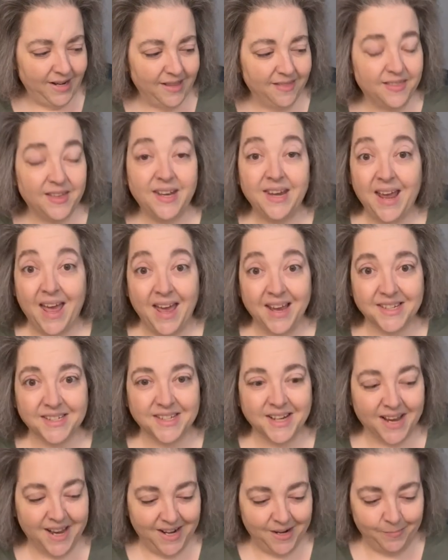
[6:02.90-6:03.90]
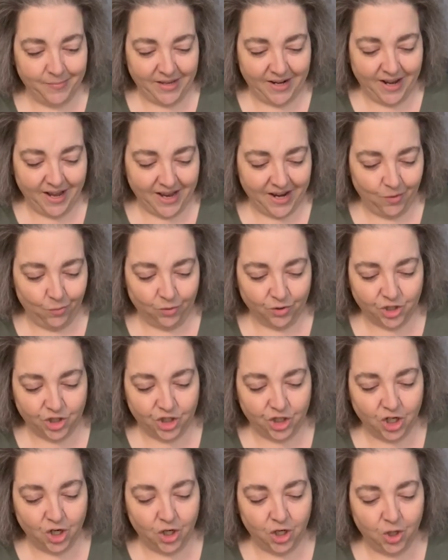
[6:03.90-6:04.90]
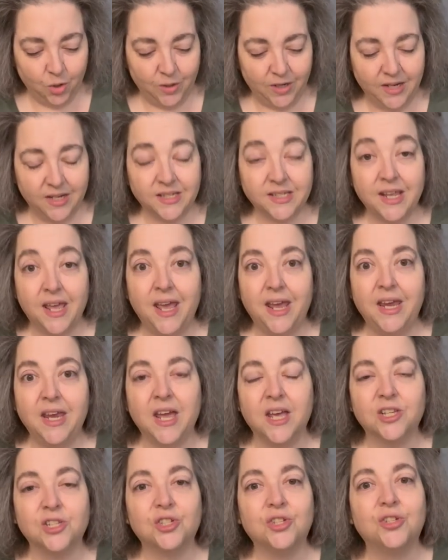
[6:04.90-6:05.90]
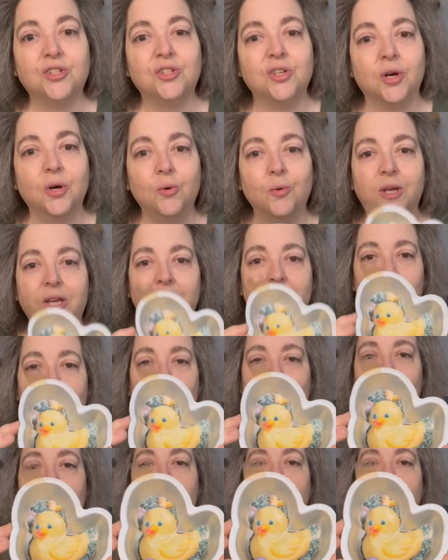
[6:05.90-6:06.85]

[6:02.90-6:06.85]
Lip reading: the next item that I will show you is a so cute